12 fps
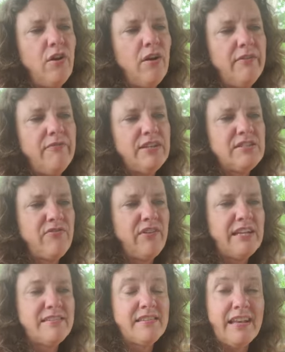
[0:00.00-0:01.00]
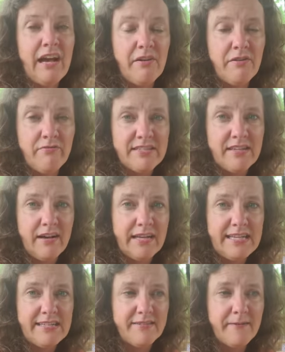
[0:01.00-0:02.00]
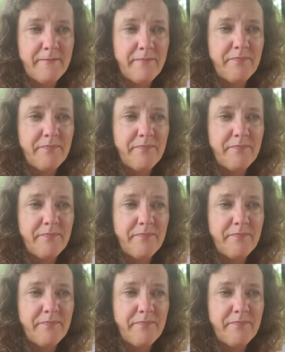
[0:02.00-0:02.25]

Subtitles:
off his face and out of his eyes.